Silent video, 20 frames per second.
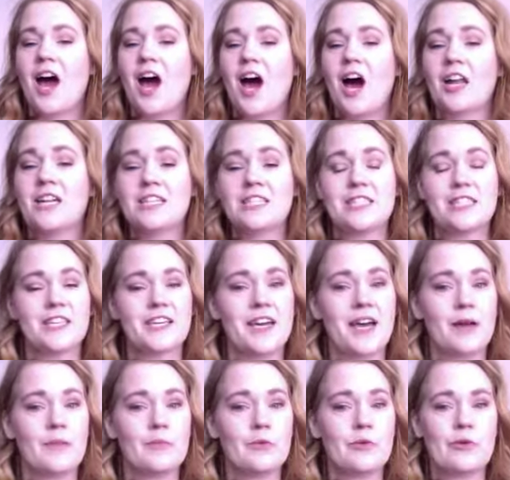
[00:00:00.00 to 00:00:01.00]
honestly,
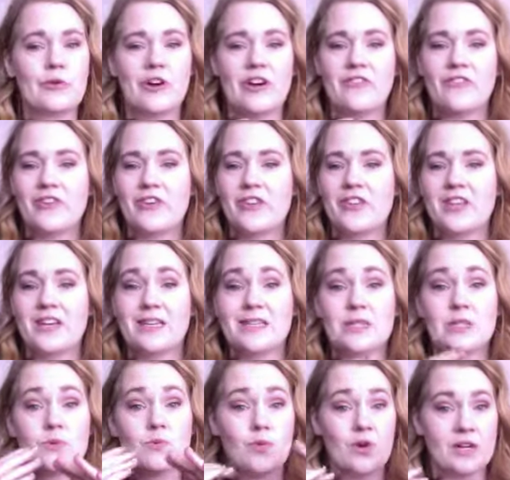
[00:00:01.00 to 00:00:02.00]
I'm grateful
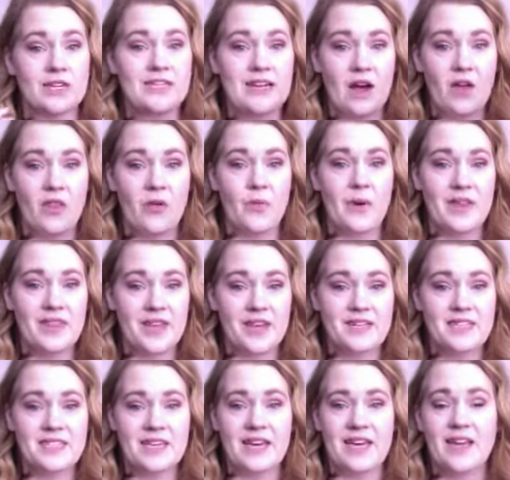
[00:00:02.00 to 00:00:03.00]
things worked out the way they
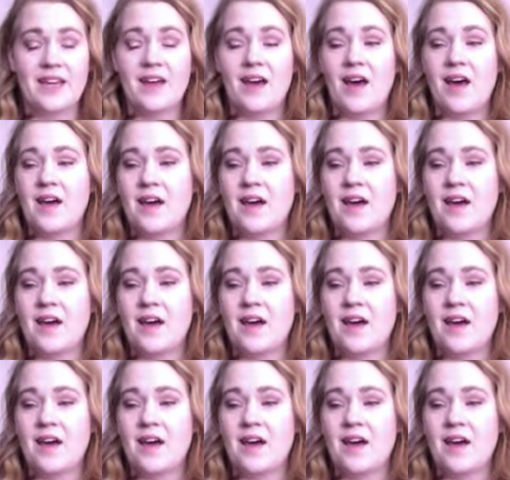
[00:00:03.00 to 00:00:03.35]
did.